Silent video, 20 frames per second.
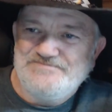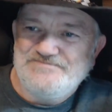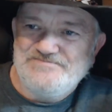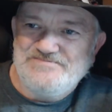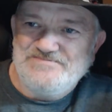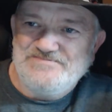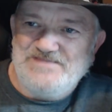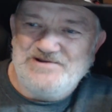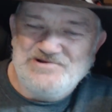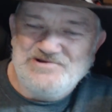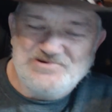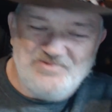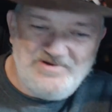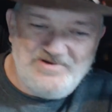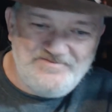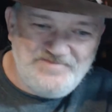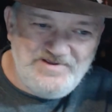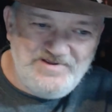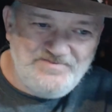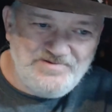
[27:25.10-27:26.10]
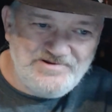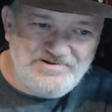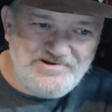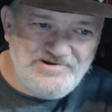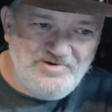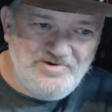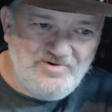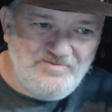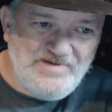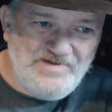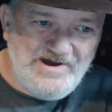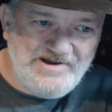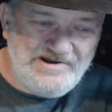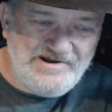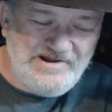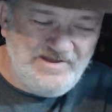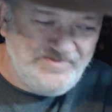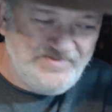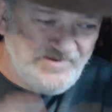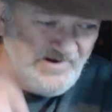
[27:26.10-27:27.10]
I just want people to know about it
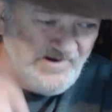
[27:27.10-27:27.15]
out there.